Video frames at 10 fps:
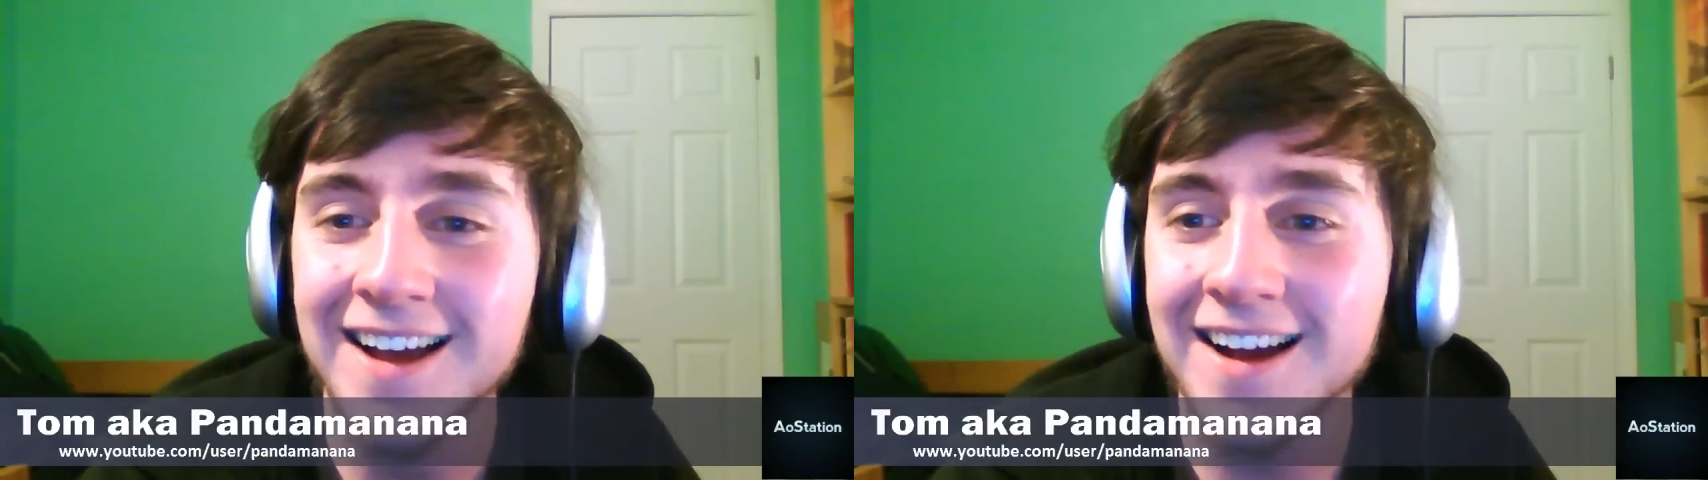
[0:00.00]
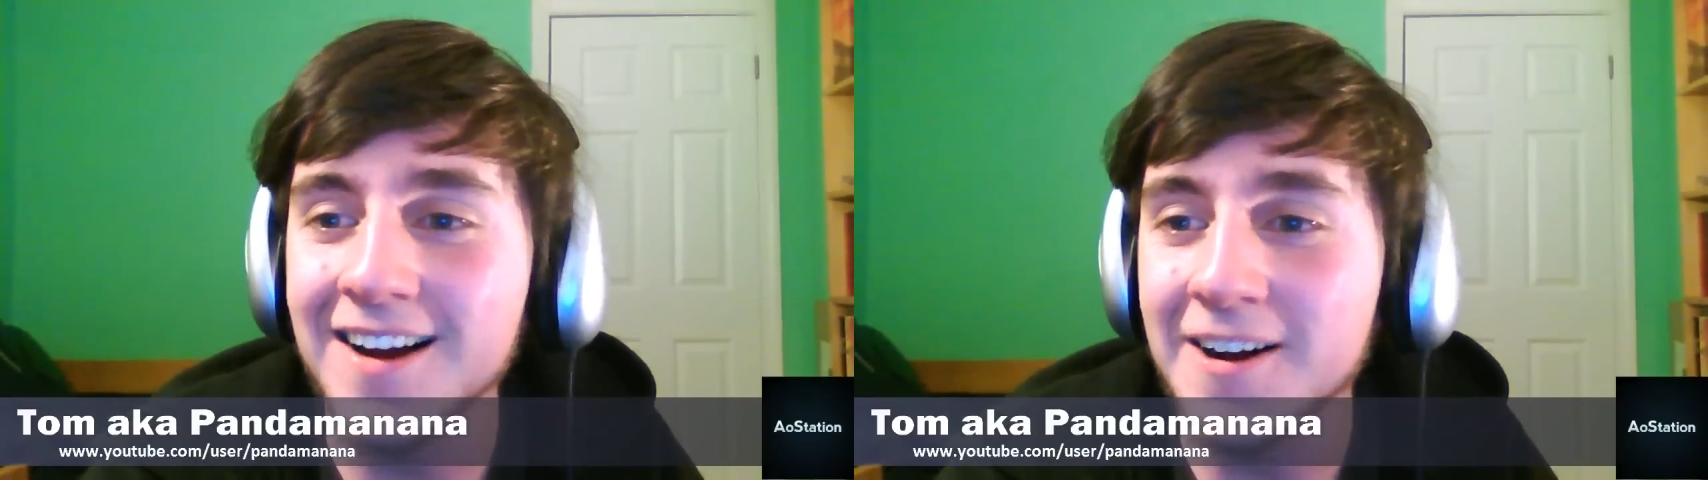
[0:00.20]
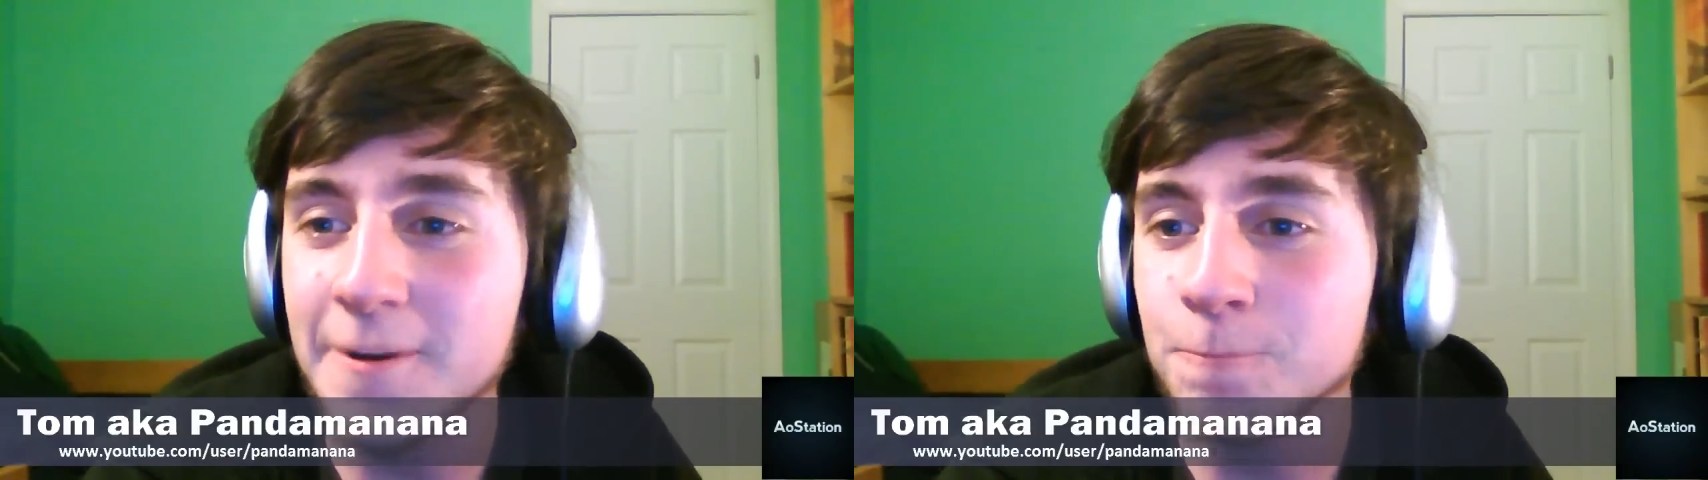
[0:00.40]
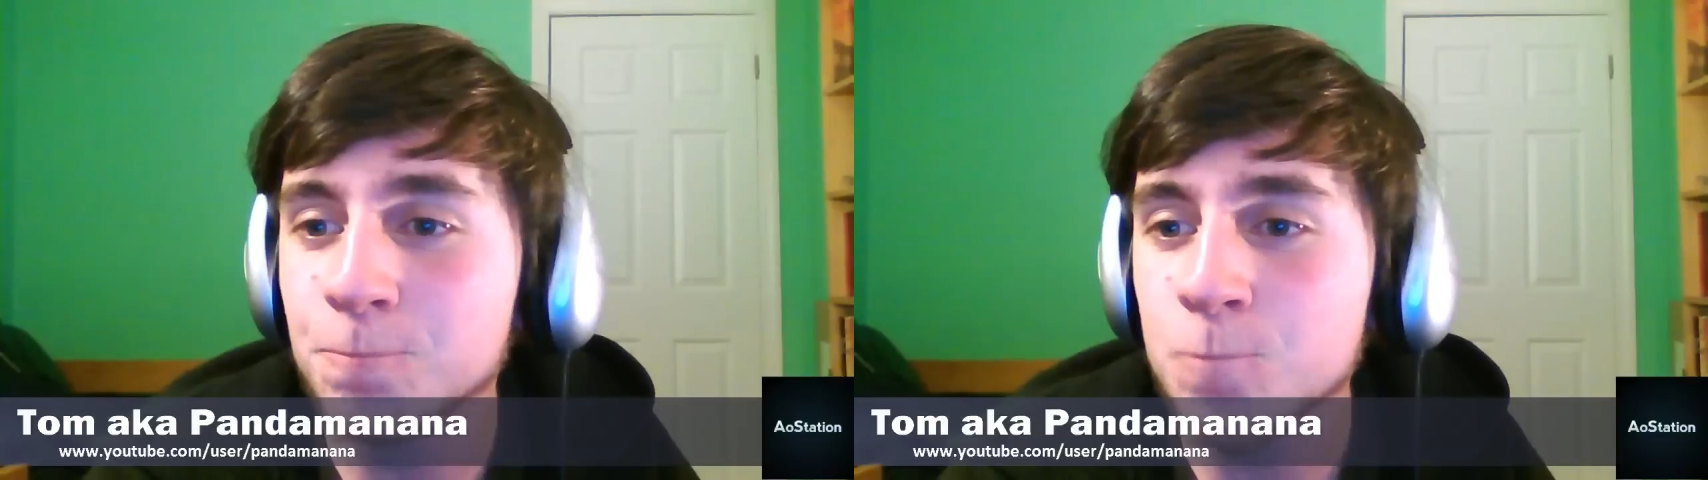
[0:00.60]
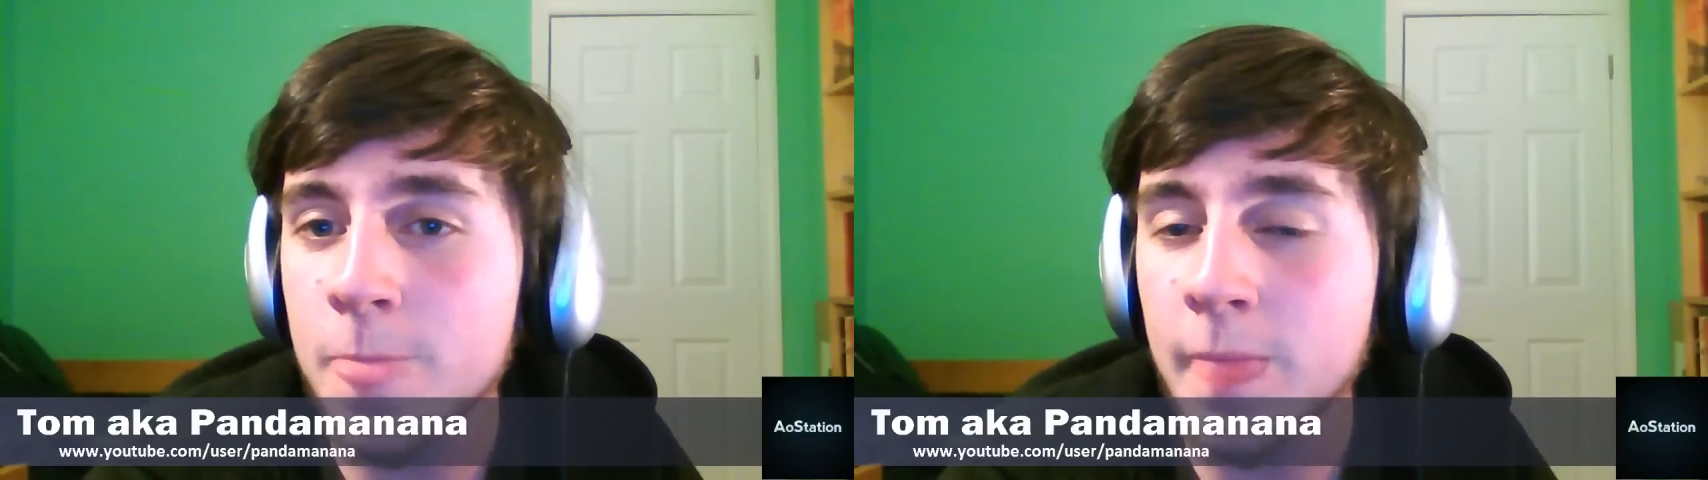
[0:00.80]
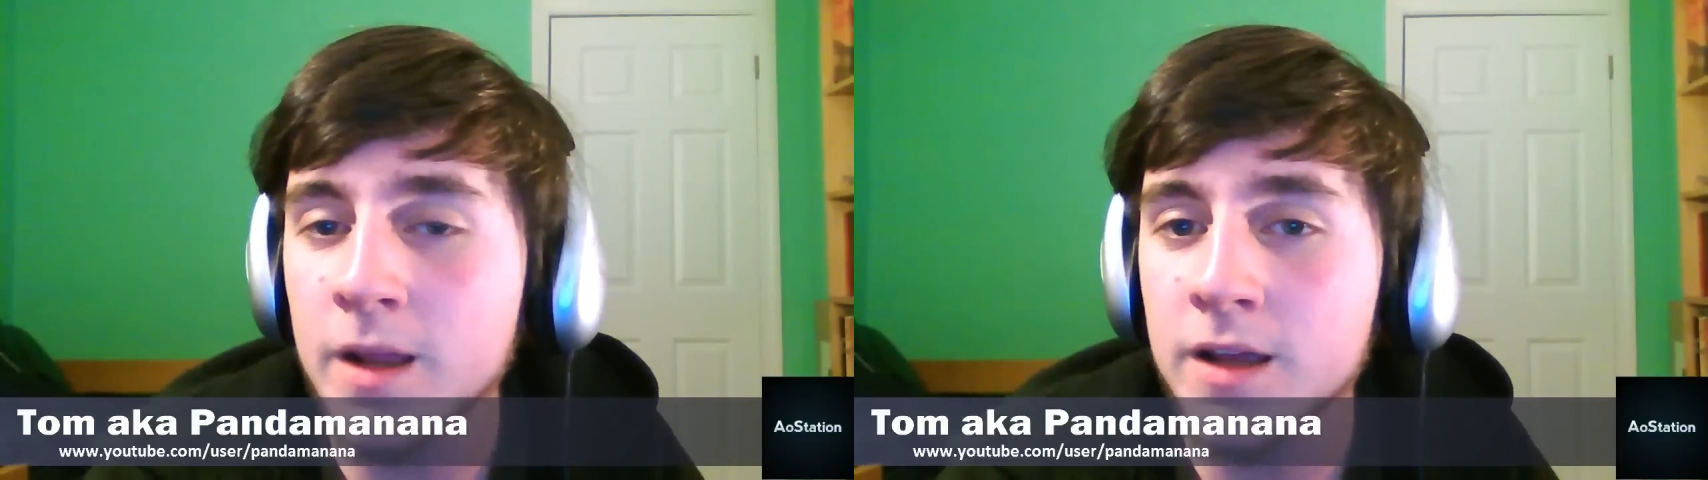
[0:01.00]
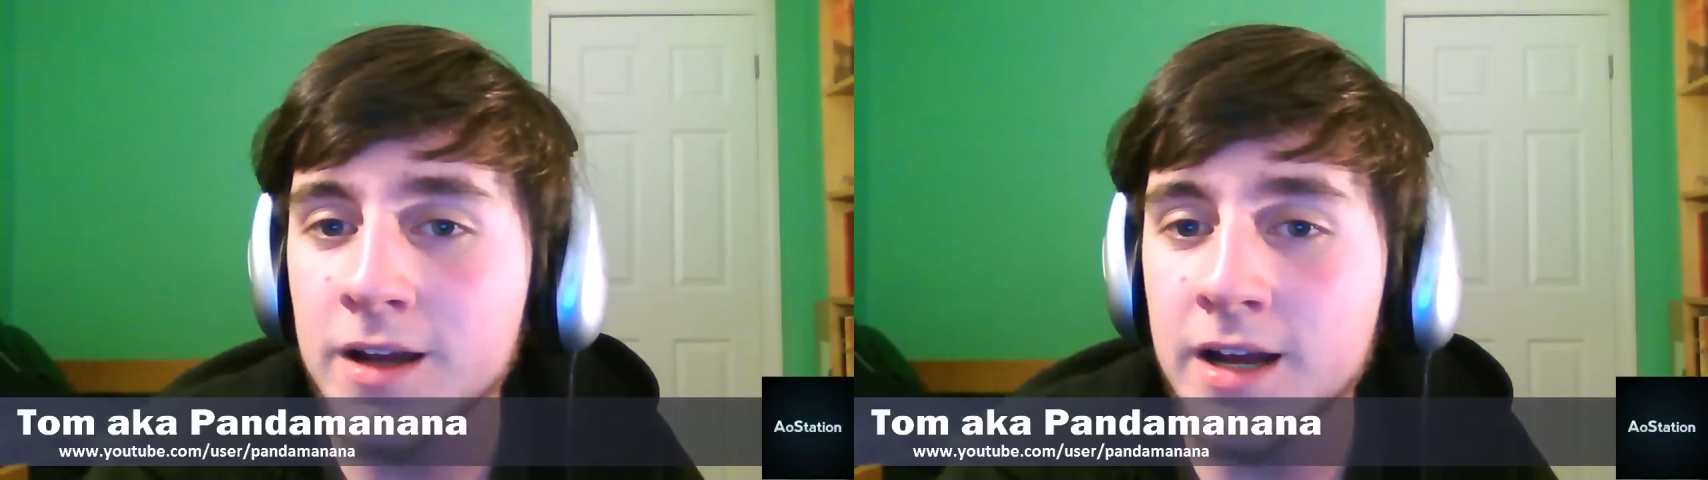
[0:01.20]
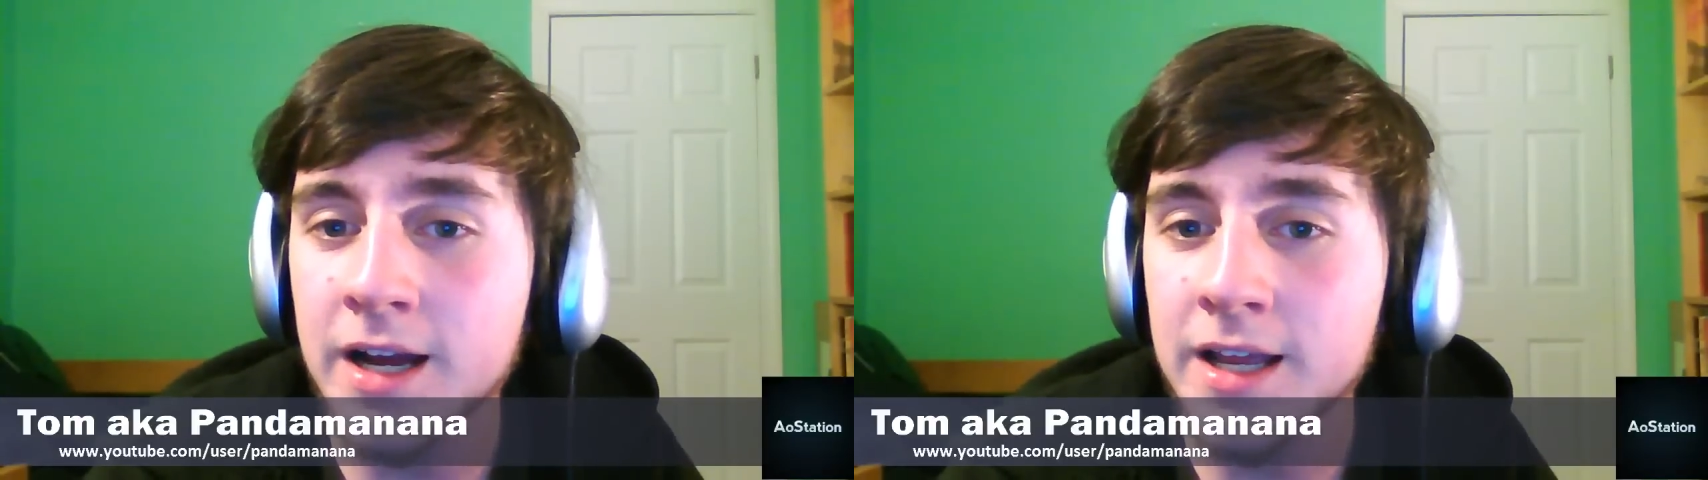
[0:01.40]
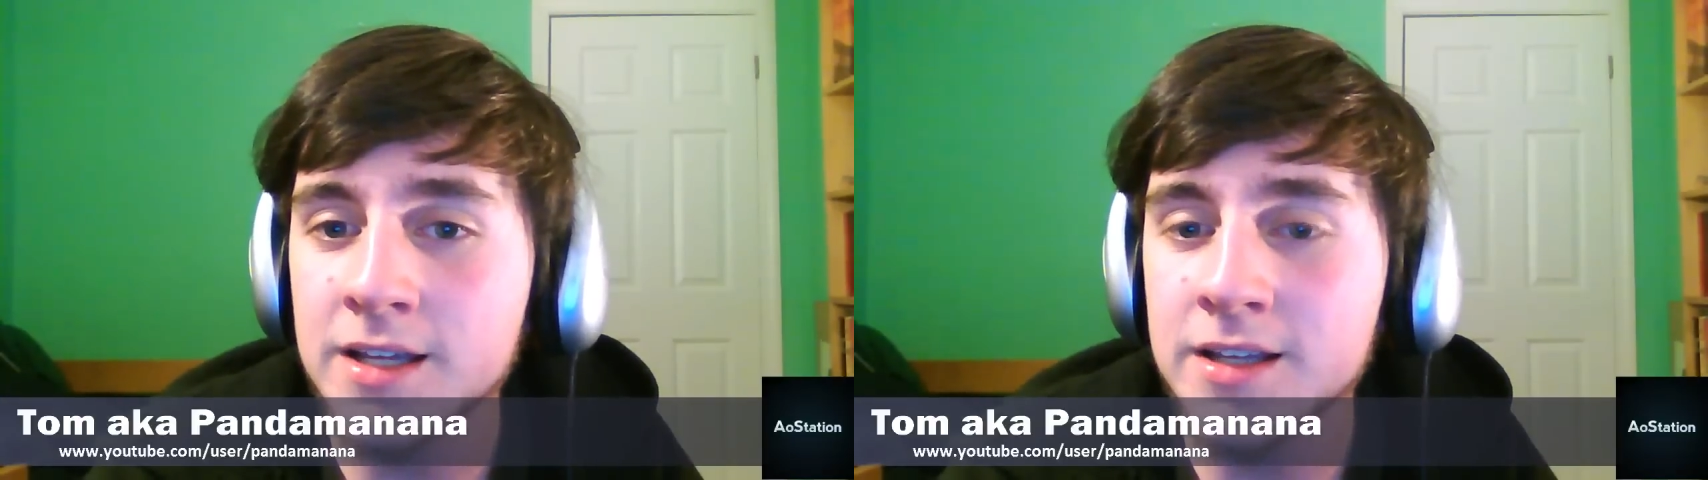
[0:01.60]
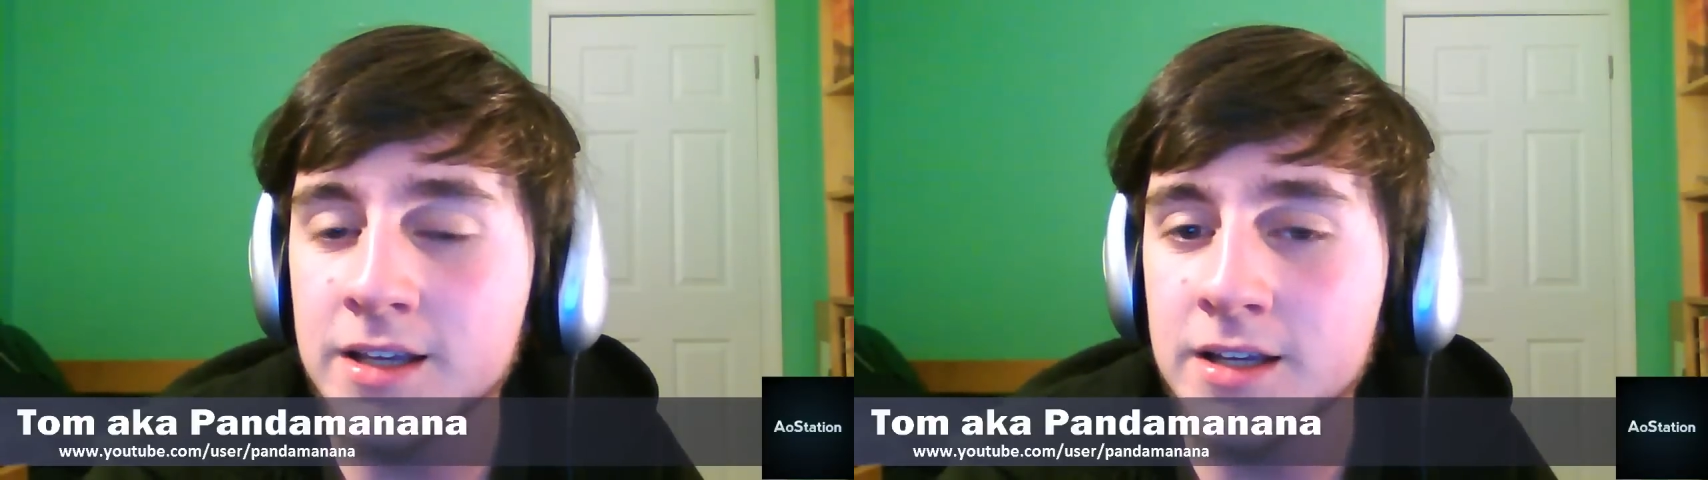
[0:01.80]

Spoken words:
um, I